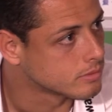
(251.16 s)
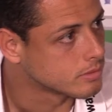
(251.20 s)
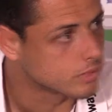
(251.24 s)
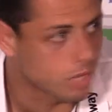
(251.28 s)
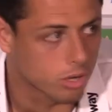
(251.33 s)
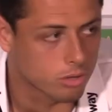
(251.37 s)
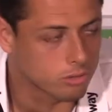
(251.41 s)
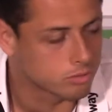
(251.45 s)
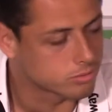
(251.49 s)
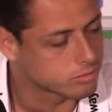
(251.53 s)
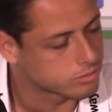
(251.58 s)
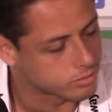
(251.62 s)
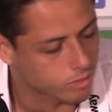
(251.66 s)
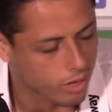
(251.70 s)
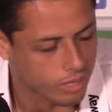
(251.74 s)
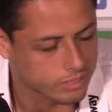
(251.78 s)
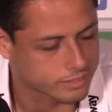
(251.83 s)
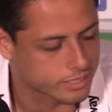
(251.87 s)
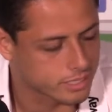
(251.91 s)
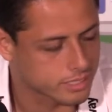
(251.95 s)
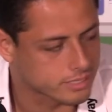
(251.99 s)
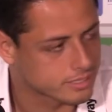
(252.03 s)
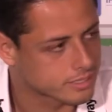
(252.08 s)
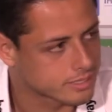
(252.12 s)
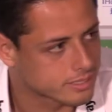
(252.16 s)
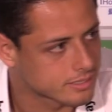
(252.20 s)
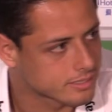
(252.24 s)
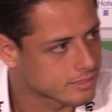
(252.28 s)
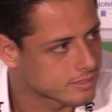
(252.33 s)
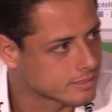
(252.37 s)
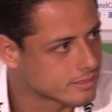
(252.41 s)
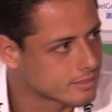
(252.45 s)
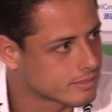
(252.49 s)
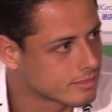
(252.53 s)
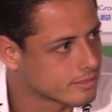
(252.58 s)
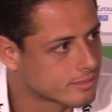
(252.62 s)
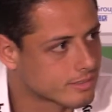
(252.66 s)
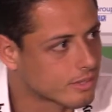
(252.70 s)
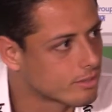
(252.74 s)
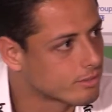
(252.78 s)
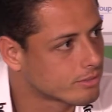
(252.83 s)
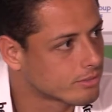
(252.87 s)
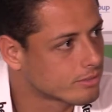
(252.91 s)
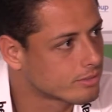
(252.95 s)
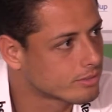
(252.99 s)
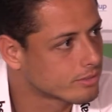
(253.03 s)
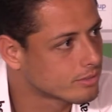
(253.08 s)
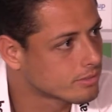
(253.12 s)
Ham? No, no I didn't. No? No.
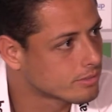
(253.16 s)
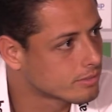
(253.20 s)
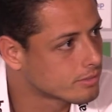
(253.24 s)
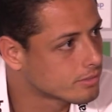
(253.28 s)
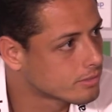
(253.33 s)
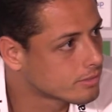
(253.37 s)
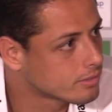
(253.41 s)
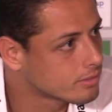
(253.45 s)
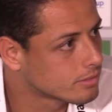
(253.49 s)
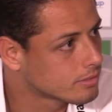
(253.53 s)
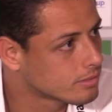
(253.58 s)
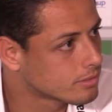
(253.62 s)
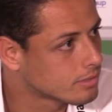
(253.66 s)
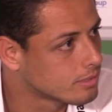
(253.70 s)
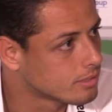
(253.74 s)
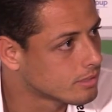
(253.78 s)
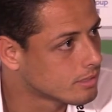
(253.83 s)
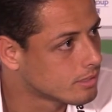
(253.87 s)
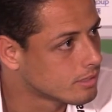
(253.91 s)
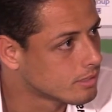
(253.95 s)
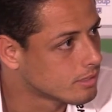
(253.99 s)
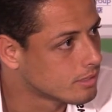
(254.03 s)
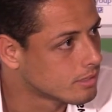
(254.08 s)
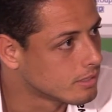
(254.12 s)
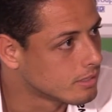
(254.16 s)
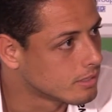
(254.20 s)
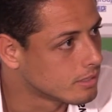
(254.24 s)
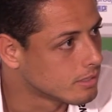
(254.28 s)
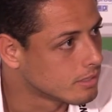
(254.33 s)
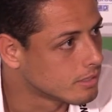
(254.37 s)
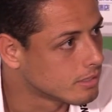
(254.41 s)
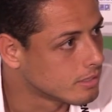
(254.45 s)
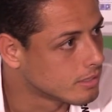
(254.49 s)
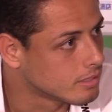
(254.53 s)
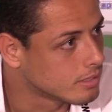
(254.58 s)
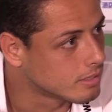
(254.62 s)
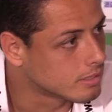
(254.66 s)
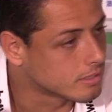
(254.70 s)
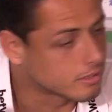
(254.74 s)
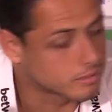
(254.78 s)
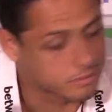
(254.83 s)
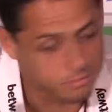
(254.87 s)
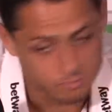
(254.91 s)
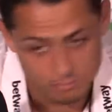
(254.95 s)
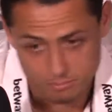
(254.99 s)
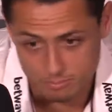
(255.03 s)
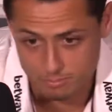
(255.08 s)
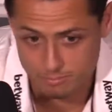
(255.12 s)
Do you think he'll text you and wish you luck to score
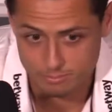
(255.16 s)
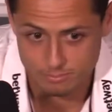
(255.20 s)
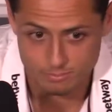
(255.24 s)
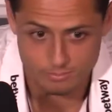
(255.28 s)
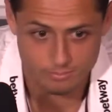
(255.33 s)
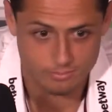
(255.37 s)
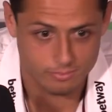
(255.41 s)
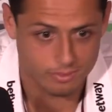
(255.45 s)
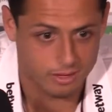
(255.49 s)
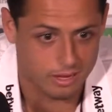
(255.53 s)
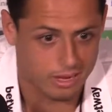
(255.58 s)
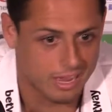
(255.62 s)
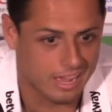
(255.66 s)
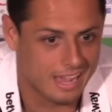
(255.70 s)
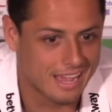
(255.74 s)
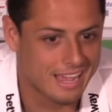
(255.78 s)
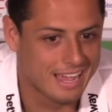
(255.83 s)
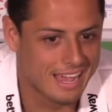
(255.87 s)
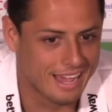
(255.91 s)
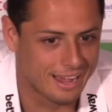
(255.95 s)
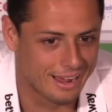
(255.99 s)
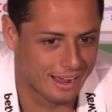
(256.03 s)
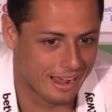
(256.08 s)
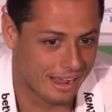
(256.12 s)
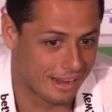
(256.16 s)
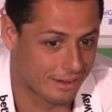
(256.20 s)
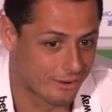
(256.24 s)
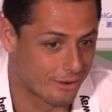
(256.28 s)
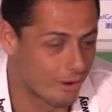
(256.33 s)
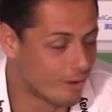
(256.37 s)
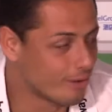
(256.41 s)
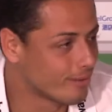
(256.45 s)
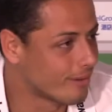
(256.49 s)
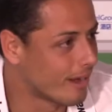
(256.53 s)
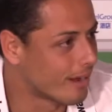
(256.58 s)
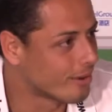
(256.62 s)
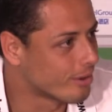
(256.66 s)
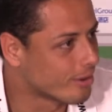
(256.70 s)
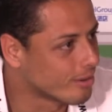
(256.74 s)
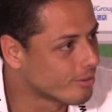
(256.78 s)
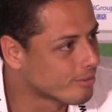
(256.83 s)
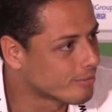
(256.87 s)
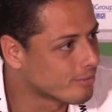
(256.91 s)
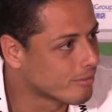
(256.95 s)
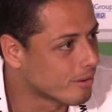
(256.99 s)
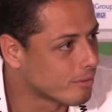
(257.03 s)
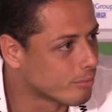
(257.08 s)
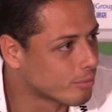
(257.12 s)
on Sunday? Uh, I don't know, I don't know.
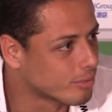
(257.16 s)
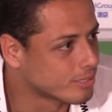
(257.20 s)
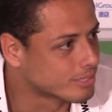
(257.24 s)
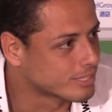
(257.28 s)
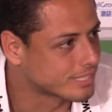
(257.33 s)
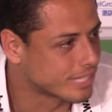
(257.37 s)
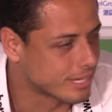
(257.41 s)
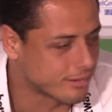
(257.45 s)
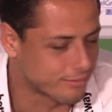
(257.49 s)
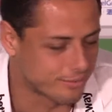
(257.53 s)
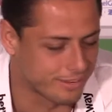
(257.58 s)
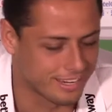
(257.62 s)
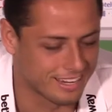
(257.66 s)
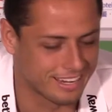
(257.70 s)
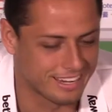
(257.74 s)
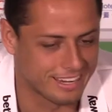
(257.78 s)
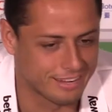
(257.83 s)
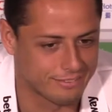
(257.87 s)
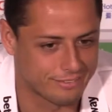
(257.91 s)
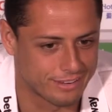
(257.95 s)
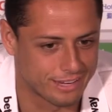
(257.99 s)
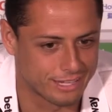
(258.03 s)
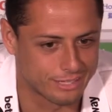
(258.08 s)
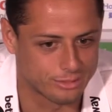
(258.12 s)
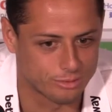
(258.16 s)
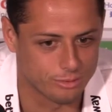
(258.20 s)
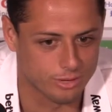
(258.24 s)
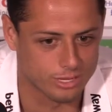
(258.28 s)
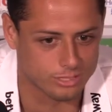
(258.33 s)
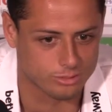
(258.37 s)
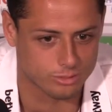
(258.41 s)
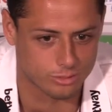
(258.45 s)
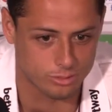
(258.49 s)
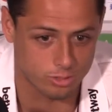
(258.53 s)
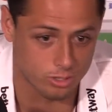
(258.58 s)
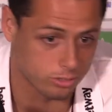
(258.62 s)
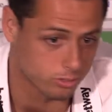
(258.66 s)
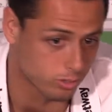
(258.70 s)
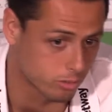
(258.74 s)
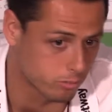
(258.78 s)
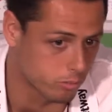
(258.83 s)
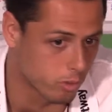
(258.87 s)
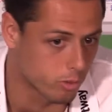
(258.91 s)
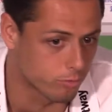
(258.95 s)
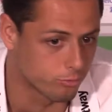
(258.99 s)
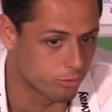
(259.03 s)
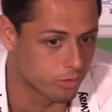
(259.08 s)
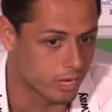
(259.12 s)
We'll see if he, if he do it or not, or
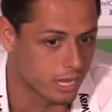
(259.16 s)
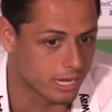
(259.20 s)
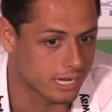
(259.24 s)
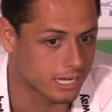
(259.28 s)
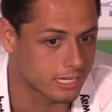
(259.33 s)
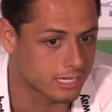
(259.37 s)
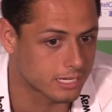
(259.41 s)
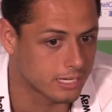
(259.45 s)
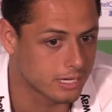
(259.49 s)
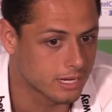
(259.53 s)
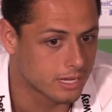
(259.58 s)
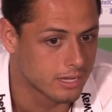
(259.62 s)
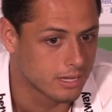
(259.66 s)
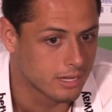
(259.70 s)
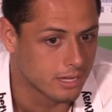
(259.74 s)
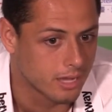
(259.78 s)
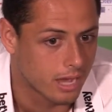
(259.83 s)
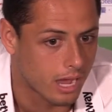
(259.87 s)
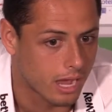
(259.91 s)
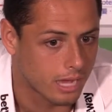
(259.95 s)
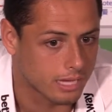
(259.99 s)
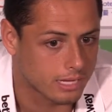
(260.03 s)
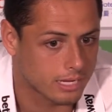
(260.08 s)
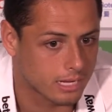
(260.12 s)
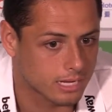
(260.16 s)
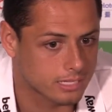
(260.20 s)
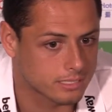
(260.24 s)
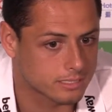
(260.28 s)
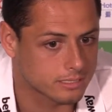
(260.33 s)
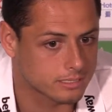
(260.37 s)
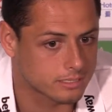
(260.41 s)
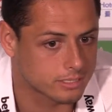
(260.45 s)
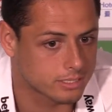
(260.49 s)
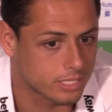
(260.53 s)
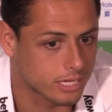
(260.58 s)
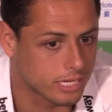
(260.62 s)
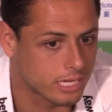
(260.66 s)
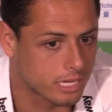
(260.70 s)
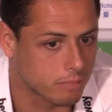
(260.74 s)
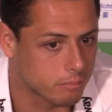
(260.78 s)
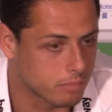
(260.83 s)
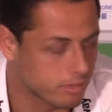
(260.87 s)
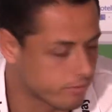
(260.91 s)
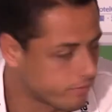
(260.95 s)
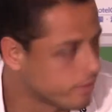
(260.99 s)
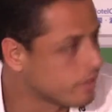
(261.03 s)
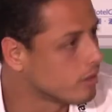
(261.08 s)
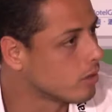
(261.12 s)
hopefully I can I can see
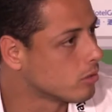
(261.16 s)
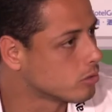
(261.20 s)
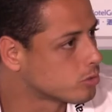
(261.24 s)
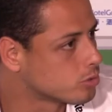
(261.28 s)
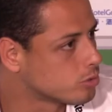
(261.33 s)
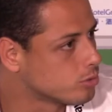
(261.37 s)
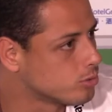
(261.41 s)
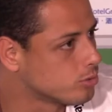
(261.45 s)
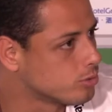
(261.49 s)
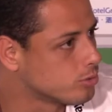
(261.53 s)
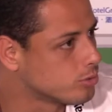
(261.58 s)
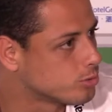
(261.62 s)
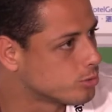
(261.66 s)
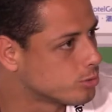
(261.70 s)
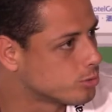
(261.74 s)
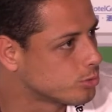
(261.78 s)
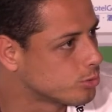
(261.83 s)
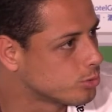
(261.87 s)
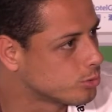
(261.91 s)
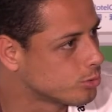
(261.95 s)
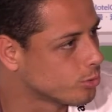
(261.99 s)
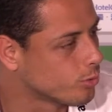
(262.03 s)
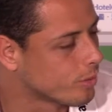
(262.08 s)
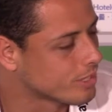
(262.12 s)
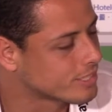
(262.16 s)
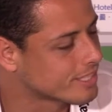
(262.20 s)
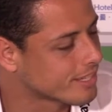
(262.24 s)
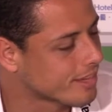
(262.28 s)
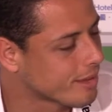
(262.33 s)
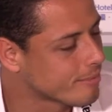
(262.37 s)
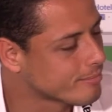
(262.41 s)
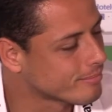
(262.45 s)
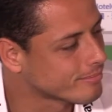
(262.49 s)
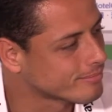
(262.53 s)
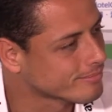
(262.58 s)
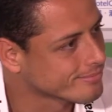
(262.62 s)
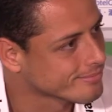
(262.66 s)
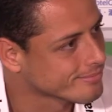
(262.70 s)
him if he goes to, to, to watch the game.